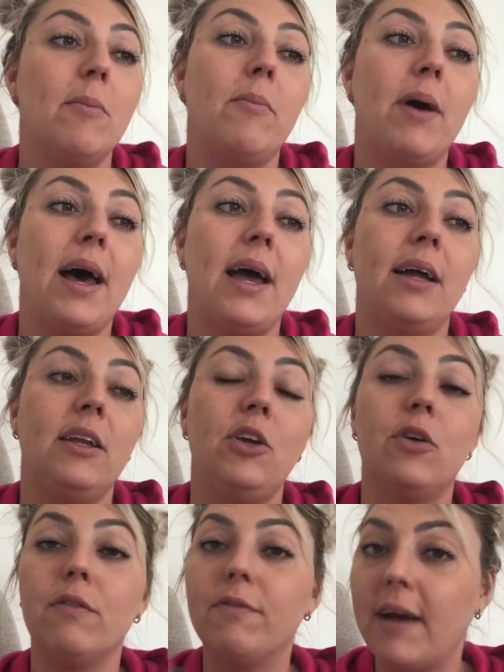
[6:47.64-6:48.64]
But
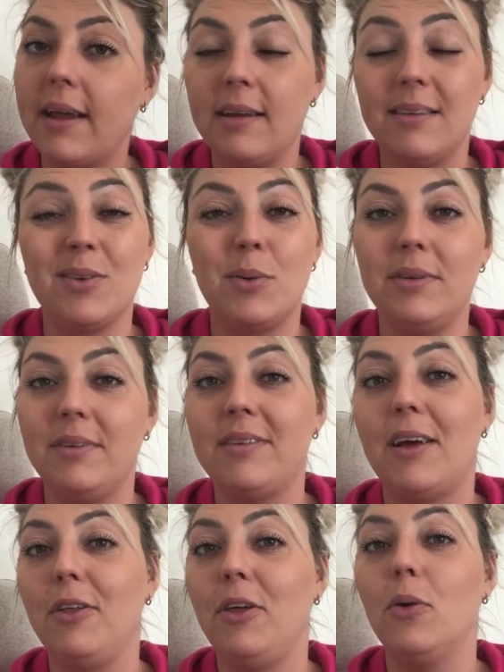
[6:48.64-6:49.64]
your vet is going to
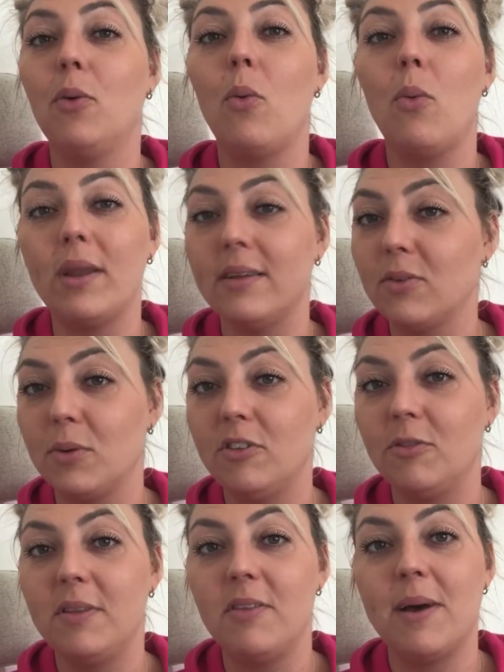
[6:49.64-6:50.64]
tell you when is going to
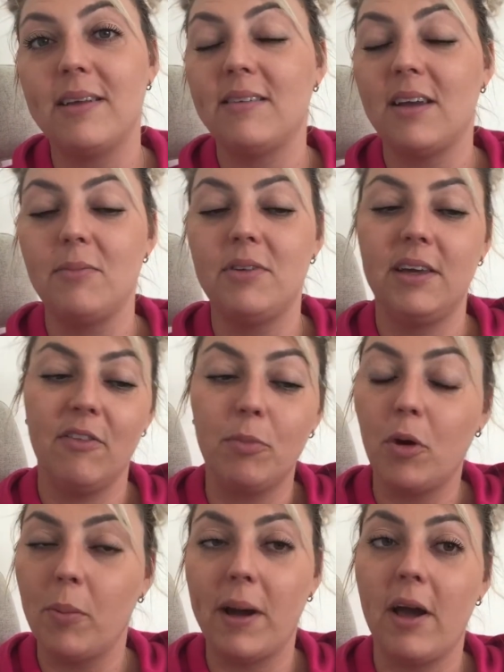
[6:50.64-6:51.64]
be the best time to give
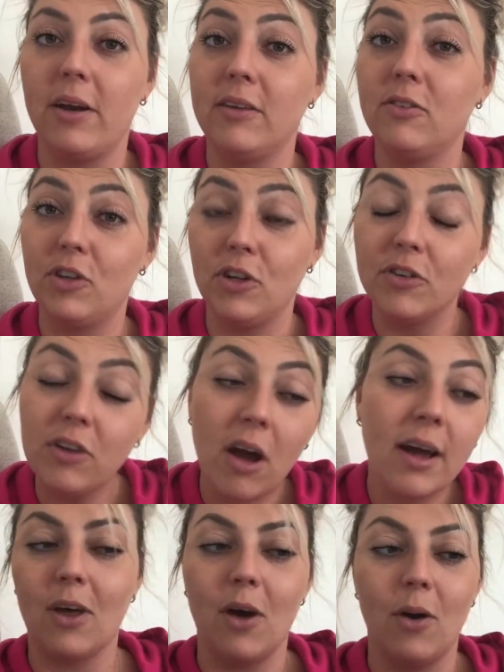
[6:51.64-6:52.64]
probiotics to your
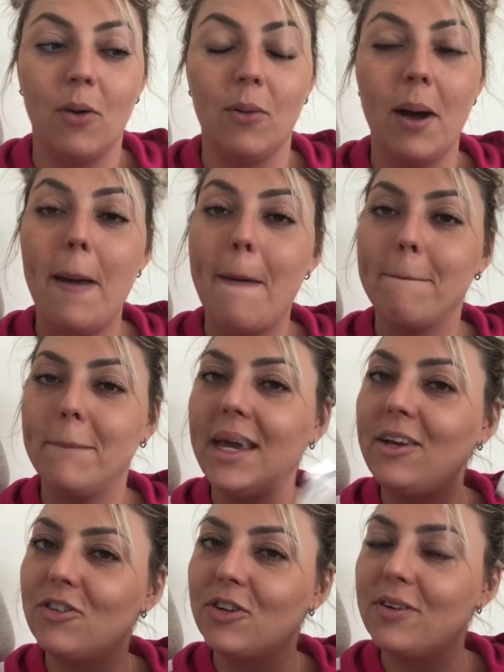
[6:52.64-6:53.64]
dog, so make
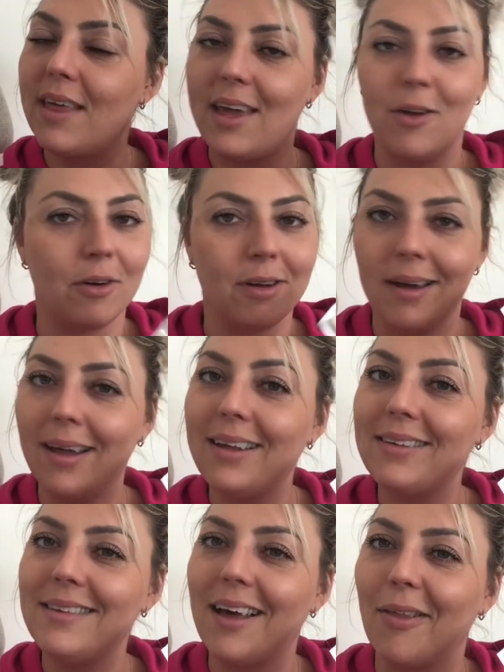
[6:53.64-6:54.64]
sure that your gut
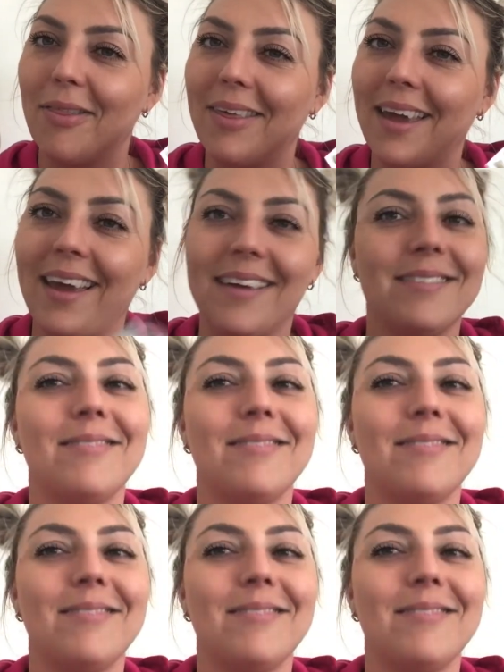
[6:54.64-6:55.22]
is healthy.